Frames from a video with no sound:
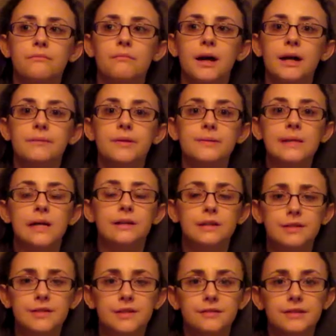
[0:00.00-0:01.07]
my
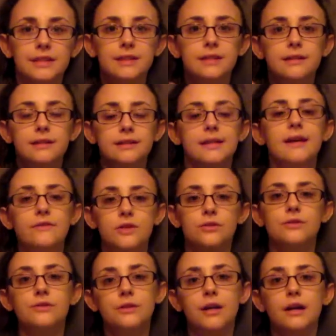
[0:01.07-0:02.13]
mandala too, because I haven't
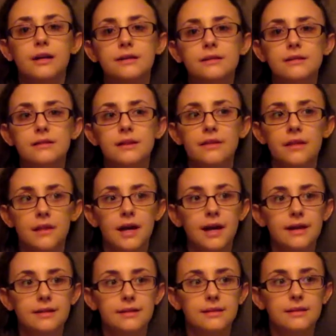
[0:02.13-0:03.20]
shown you guys
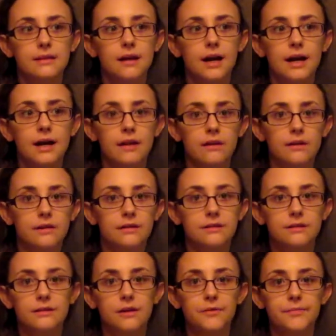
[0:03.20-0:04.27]
that either.
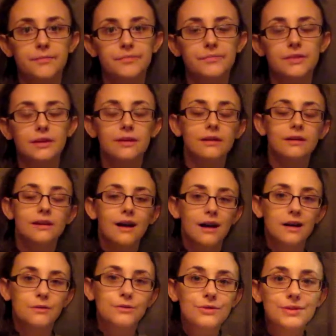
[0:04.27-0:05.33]
So,
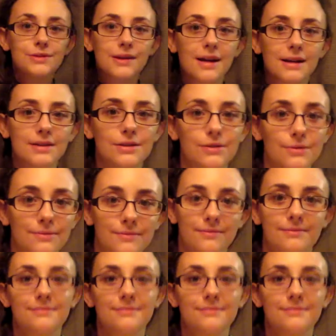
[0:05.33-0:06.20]
I will see you guys soon.